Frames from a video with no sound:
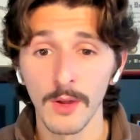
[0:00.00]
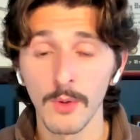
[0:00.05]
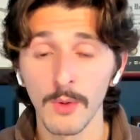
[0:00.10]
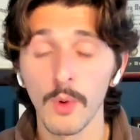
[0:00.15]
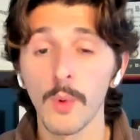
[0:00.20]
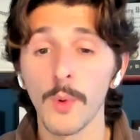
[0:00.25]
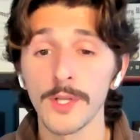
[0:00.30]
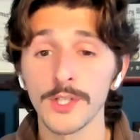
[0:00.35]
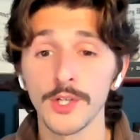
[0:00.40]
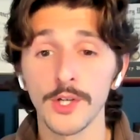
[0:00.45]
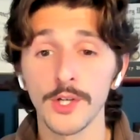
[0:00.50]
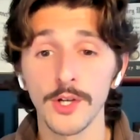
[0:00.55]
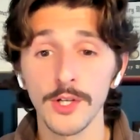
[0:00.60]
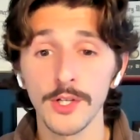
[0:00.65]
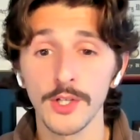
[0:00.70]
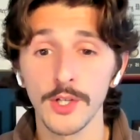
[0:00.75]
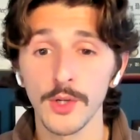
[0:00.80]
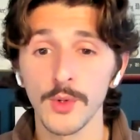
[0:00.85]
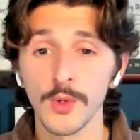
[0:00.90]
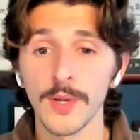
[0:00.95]
Well, what you
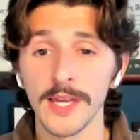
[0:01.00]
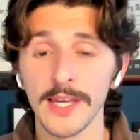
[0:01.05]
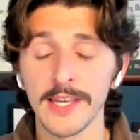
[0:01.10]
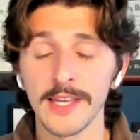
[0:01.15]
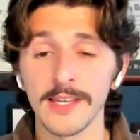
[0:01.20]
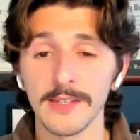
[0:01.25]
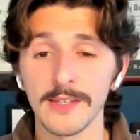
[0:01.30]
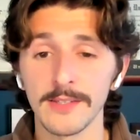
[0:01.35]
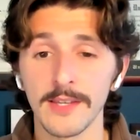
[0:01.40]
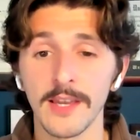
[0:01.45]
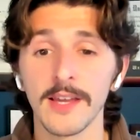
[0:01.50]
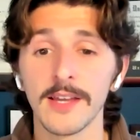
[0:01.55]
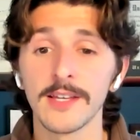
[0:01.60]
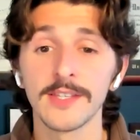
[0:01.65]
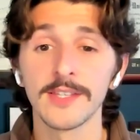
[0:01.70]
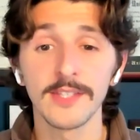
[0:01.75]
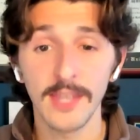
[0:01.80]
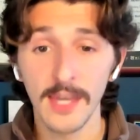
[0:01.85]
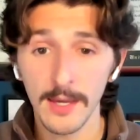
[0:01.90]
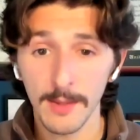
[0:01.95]
could do is
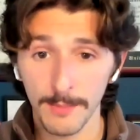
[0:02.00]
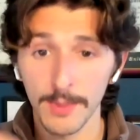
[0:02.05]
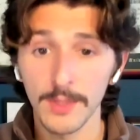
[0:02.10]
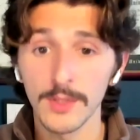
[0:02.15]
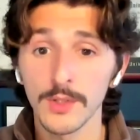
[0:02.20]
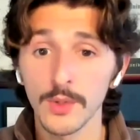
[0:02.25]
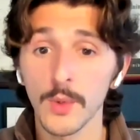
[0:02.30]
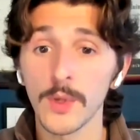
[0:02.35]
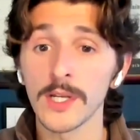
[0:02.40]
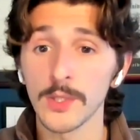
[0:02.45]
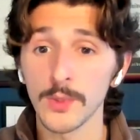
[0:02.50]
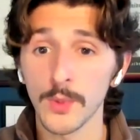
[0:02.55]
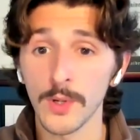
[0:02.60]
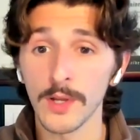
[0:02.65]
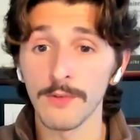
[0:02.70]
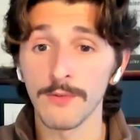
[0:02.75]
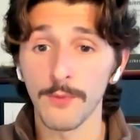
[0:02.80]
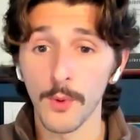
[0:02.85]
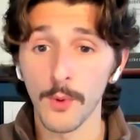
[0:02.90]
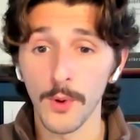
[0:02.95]
skip
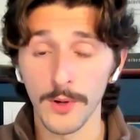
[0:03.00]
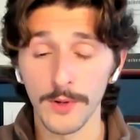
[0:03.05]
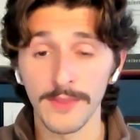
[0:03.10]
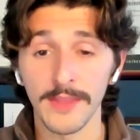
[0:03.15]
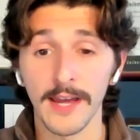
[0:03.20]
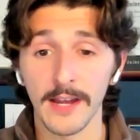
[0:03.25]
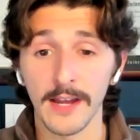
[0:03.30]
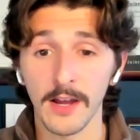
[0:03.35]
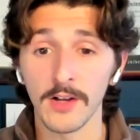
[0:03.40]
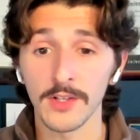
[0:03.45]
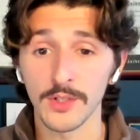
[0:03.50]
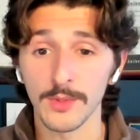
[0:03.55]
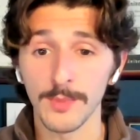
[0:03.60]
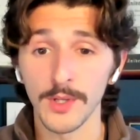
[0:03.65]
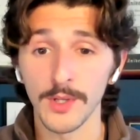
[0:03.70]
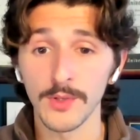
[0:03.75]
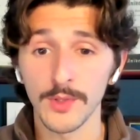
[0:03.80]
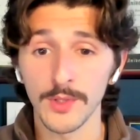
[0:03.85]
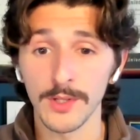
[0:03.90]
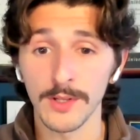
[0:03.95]
2024, that
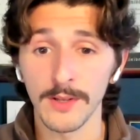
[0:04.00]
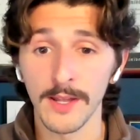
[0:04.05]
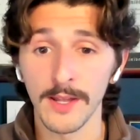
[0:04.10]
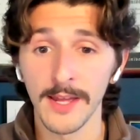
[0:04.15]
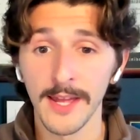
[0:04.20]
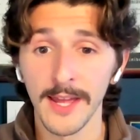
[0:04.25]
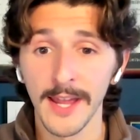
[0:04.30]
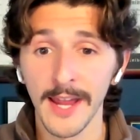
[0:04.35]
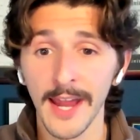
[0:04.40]
contribution,